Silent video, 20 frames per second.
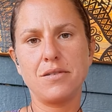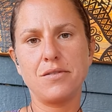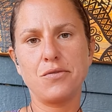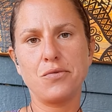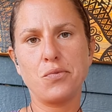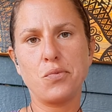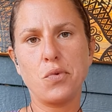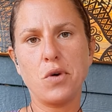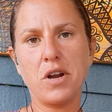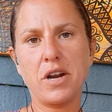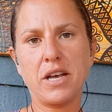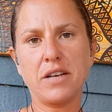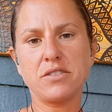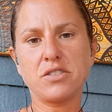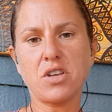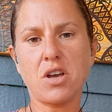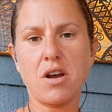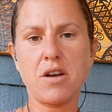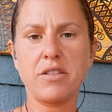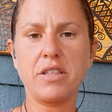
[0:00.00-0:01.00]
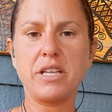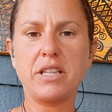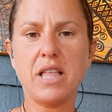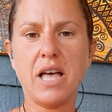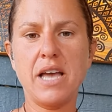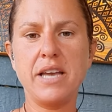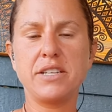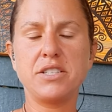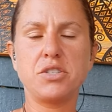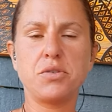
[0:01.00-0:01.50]
what else are they
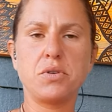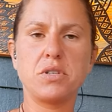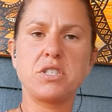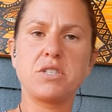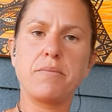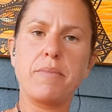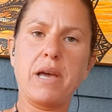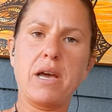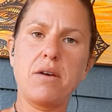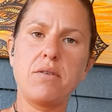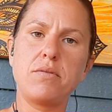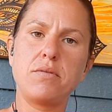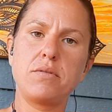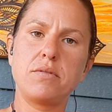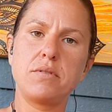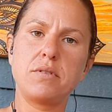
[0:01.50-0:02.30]
lying to us about?